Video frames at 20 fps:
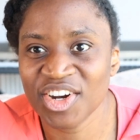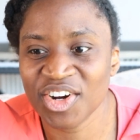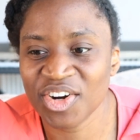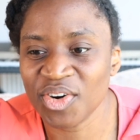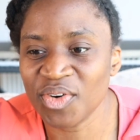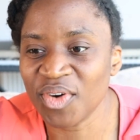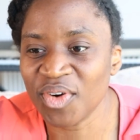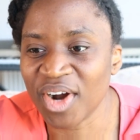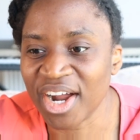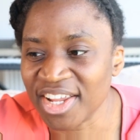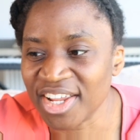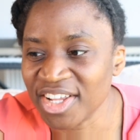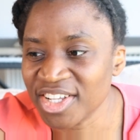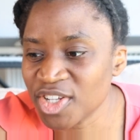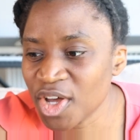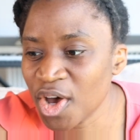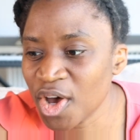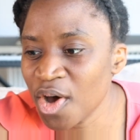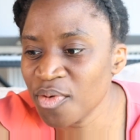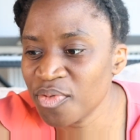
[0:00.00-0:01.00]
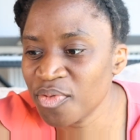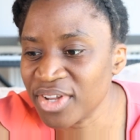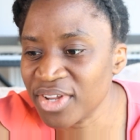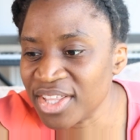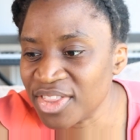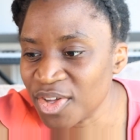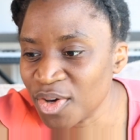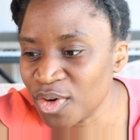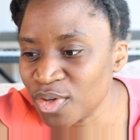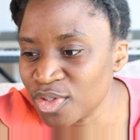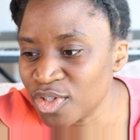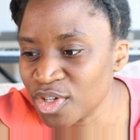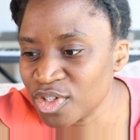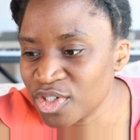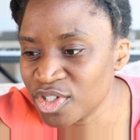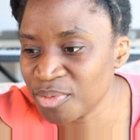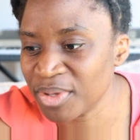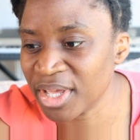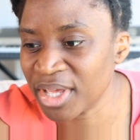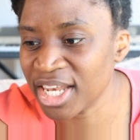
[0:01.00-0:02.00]
Right, so hopefully the audio
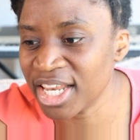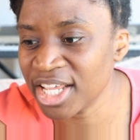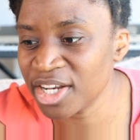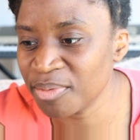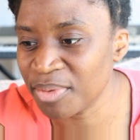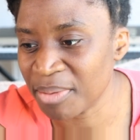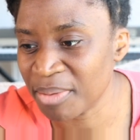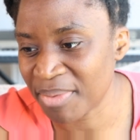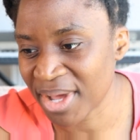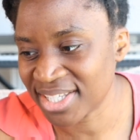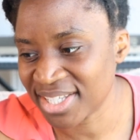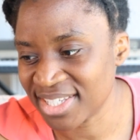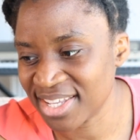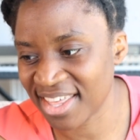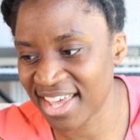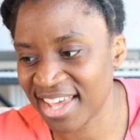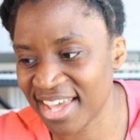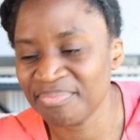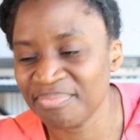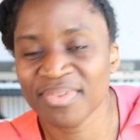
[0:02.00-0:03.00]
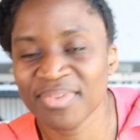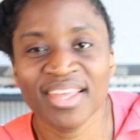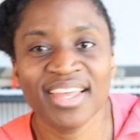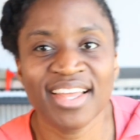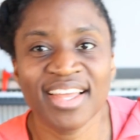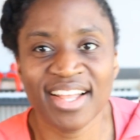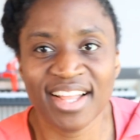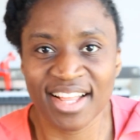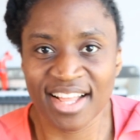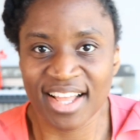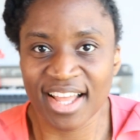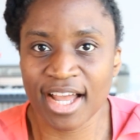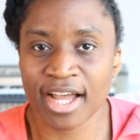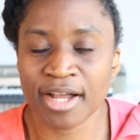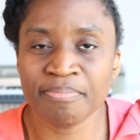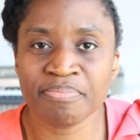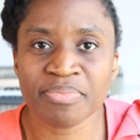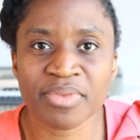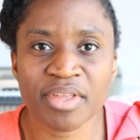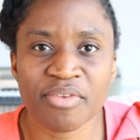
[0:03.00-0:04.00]
should be a little bit better there.
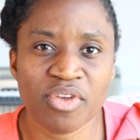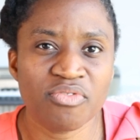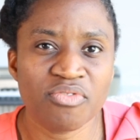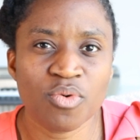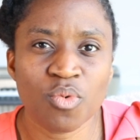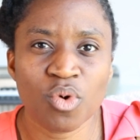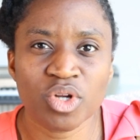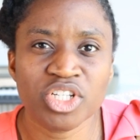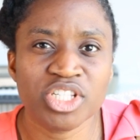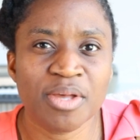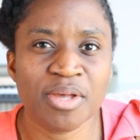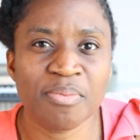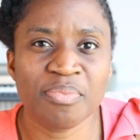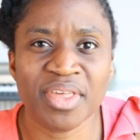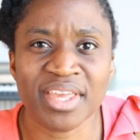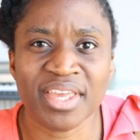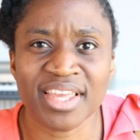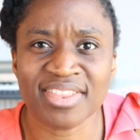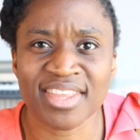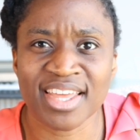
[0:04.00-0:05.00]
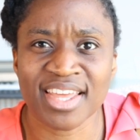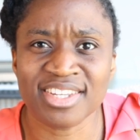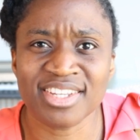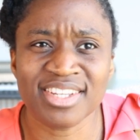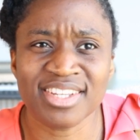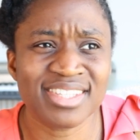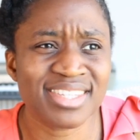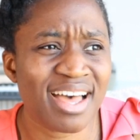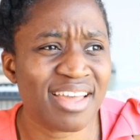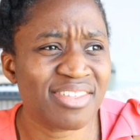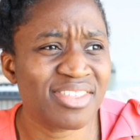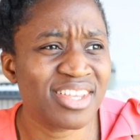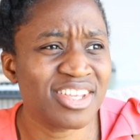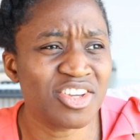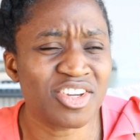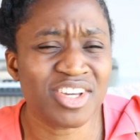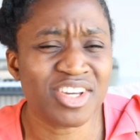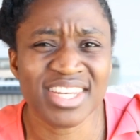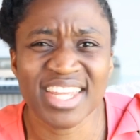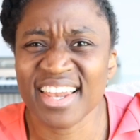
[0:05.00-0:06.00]
Have you ever watched something and then it's either you
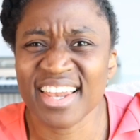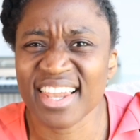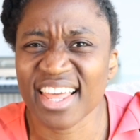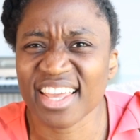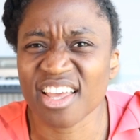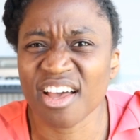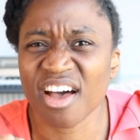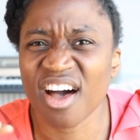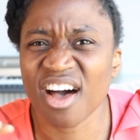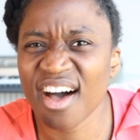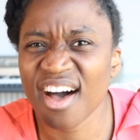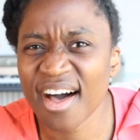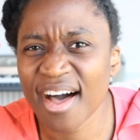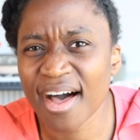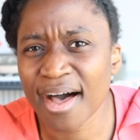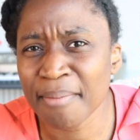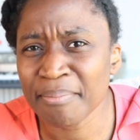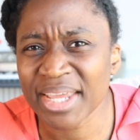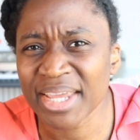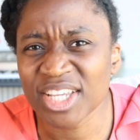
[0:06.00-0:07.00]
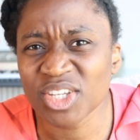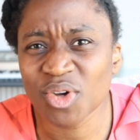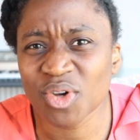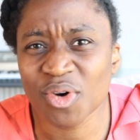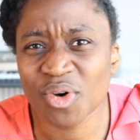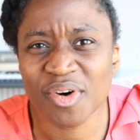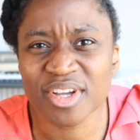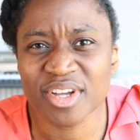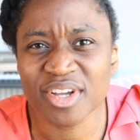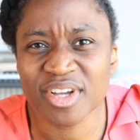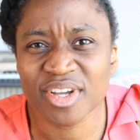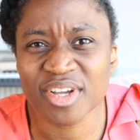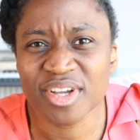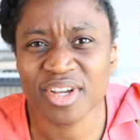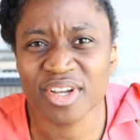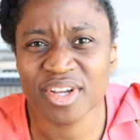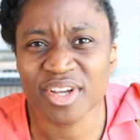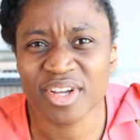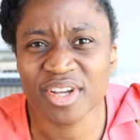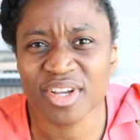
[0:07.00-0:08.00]
can hear like a humming noise or
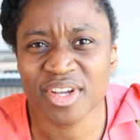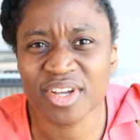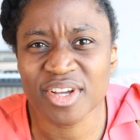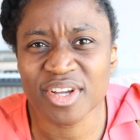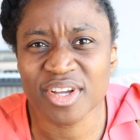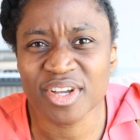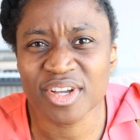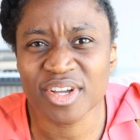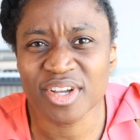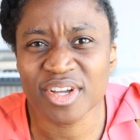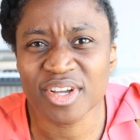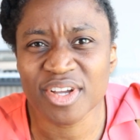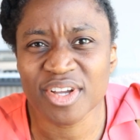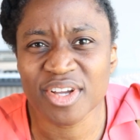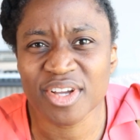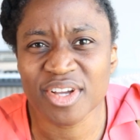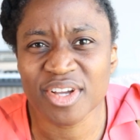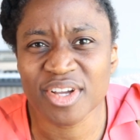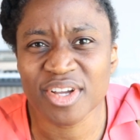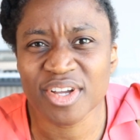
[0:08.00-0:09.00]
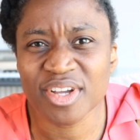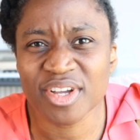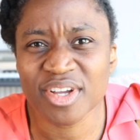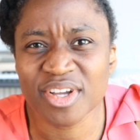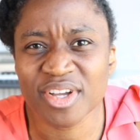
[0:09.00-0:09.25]
buzzing noise in the background,